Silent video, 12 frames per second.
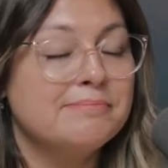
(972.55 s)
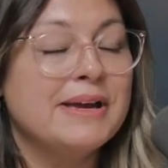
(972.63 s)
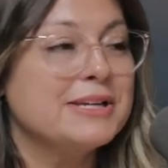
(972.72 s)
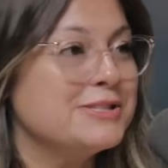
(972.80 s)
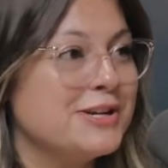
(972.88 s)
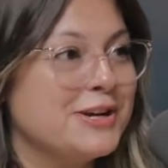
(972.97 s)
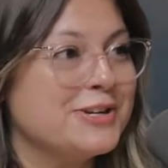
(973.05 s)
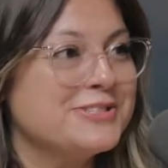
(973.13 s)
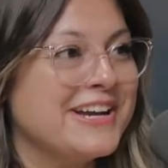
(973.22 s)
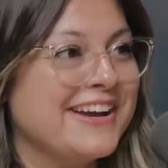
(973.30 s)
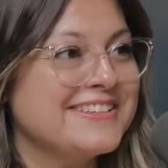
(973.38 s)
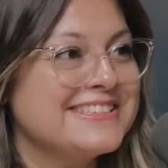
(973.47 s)
make sure your
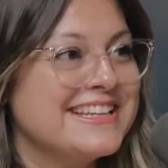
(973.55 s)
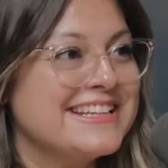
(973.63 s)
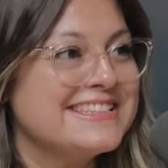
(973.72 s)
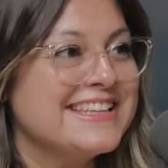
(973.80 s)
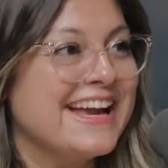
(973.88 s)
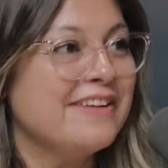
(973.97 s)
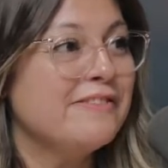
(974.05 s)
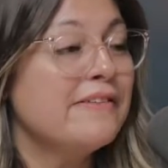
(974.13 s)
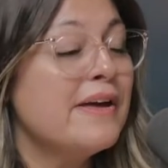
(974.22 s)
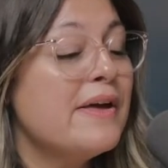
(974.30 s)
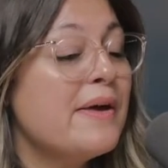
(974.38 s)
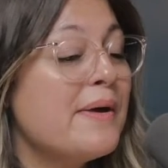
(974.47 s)
child stays safe.
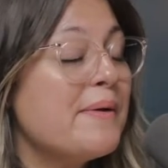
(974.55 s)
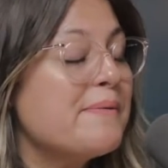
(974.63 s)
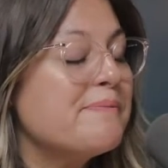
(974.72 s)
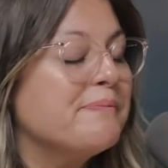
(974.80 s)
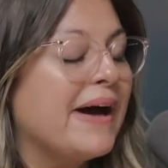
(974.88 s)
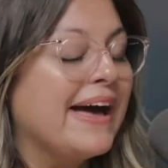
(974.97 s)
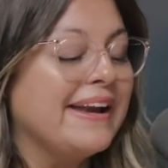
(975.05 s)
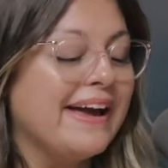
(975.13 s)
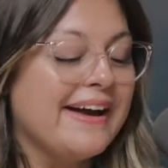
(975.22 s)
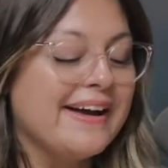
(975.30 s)
Yeah. But